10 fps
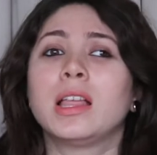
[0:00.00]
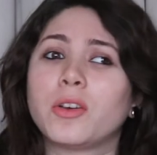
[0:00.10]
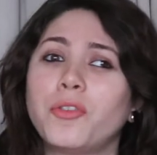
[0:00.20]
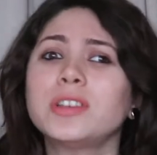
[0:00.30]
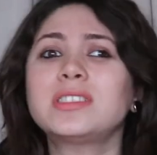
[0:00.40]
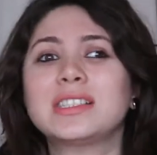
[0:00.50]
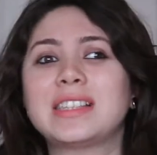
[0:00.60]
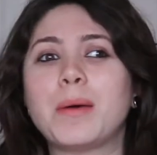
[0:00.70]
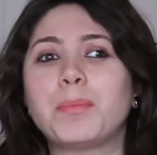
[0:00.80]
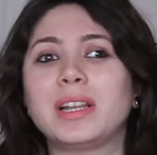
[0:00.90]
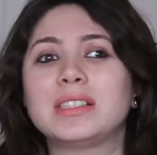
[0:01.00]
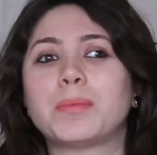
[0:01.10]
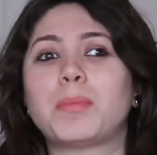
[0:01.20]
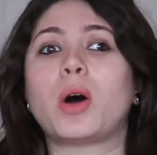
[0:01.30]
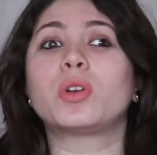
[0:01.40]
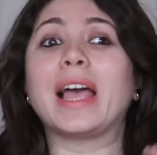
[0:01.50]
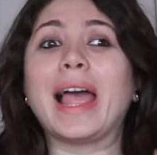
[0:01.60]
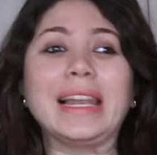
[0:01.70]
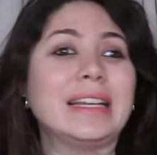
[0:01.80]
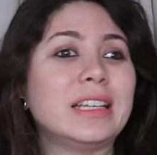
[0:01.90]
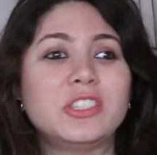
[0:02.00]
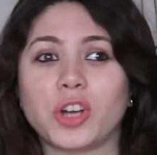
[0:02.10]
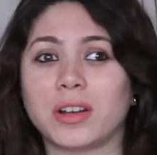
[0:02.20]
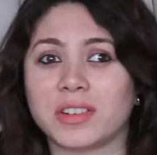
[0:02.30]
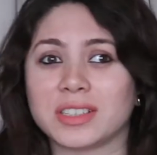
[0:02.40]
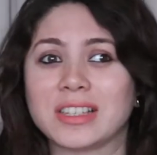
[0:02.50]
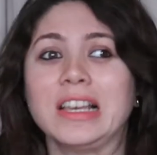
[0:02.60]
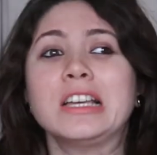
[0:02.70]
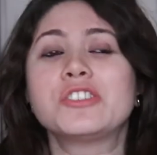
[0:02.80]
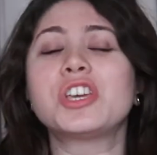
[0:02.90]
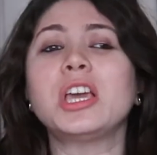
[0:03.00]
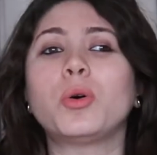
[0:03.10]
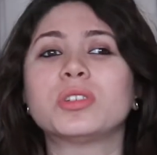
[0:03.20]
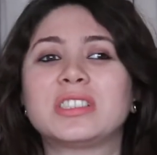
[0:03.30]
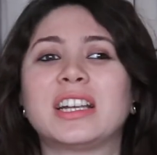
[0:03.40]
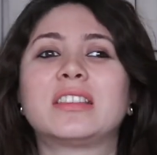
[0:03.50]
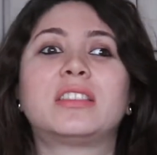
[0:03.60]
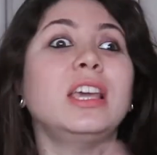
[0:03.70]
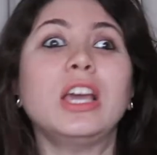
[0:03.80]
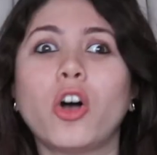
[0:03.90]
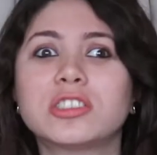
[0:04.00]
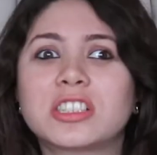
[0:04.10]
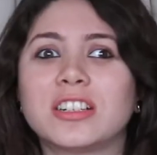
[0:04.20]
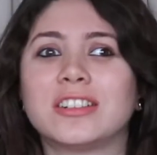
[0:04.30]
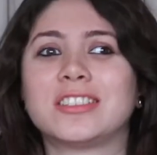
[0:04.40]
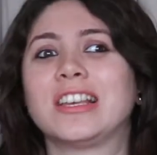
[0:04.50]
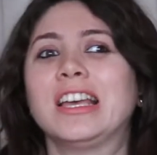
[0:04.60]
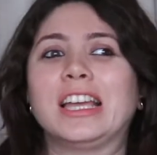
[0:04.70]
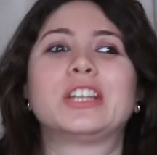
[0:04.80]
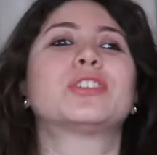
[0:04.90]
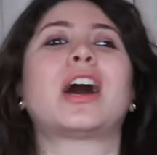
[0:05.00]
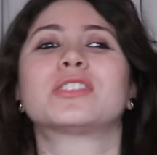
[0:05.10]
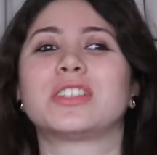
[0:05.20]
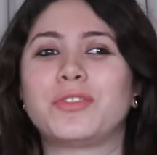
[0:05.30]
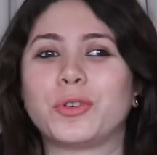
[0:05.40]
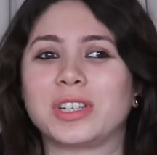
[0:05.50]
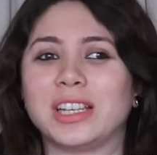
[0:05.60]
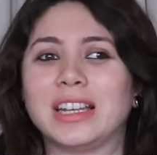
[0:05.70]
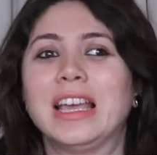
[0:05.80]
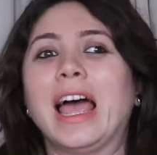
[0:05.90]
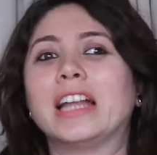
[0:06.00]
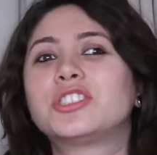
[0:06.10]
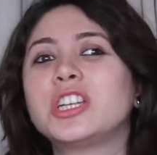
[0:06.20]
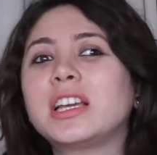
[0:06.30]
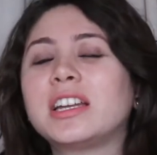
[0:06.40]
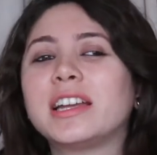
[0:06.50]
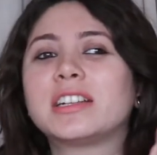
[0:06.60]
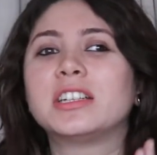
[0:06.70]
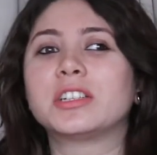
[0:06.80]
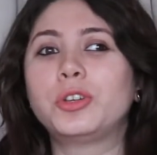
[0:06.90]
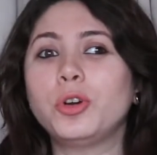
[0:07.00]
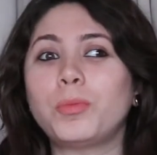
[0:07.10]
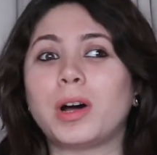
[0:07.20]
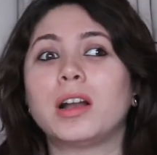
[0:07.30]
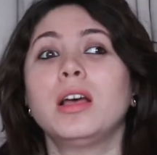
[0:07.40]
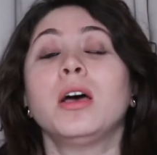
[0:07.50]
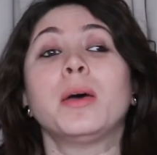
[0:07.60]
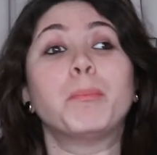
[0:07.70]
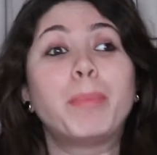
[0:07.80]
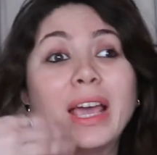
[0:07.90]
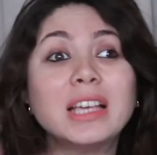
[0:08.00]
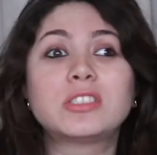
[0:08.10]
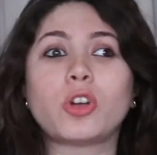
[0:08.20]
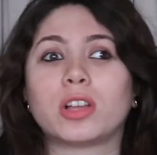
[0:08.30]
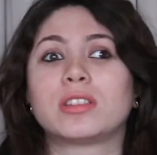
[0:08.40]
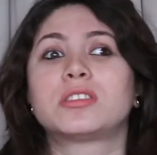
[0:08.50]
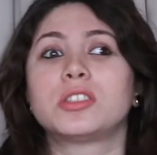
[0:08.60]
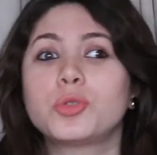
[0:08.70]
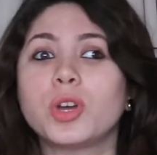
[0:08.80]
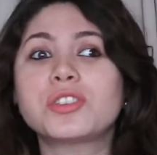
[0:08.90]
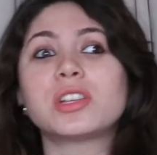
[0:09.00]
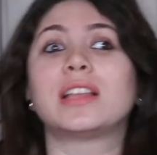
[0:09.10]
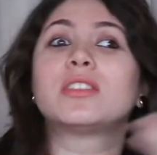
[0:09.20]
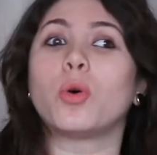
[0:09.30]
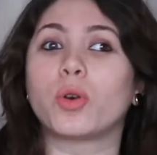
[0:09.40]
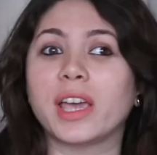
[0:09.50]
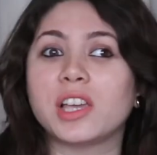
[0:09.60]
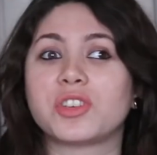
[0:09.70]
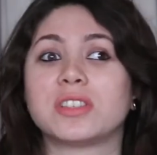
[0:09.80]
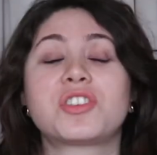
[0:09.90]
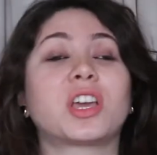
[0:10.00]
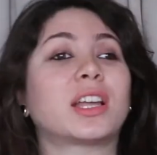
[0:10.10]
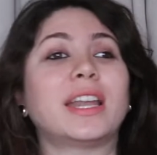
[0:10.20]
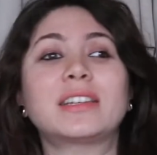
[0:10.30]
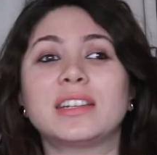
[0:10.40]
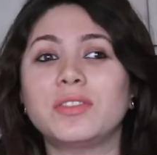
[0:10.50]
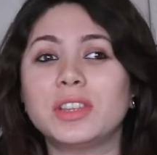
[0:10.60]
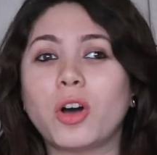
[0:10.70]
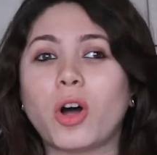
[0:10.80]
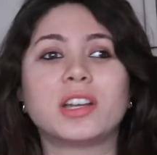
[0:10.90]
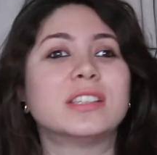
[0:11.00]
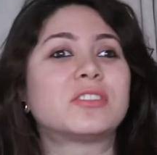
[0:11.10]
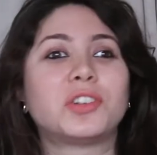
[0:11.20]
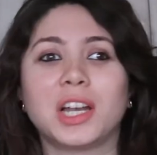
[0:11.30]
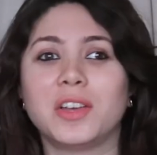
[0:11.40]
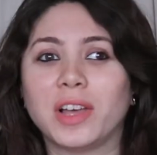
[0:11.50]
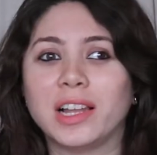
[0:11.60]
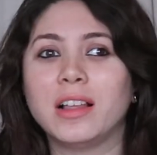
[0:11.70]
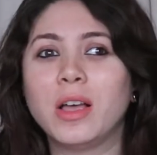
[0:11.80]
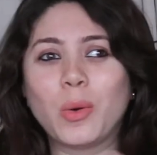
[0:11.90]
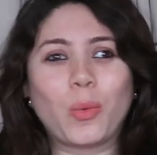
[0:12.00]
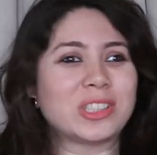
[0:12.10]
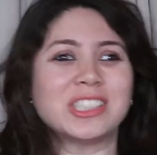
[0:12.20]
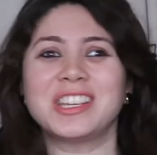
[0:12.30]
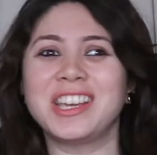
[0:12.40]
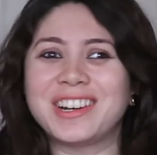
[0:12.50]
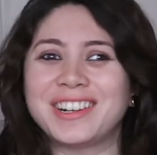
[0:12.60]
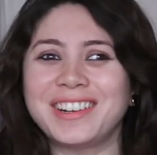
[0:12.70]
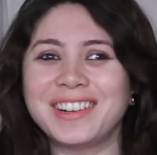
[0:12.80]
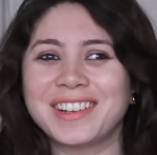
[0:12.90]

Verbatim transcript: The first example is about Ellen DeGeneres. She hosted the Oscars in 2014 and she created a humor based on the situation and the occasion. She connected with the audience really well. Watch it here.